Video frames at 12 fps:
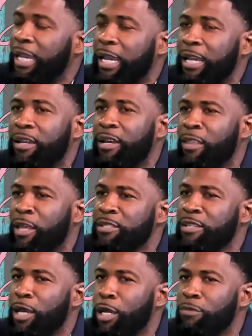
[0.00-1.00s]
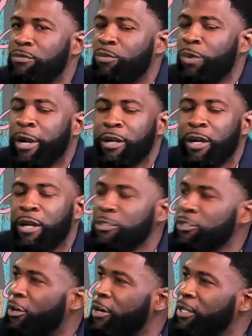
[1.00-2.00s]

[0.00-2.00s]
and that's kind of where it all started.